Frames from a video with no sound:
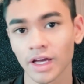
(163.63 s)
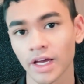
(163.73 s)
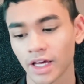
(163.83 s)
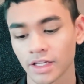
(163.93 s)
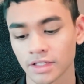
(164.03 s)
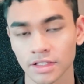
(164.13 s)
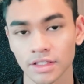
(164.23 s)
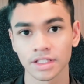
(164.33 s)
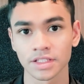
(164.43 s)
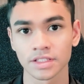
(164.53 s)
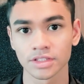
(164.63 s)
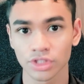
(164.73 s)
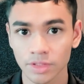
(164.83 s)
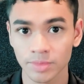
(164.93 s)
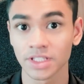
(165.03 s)
and it
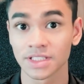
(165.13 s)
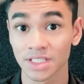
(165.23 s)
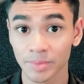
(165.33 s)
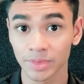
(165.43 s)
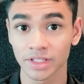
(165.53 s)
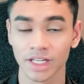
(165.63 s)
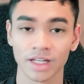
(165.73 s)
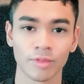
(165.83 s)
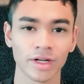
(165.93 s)
should be simpler than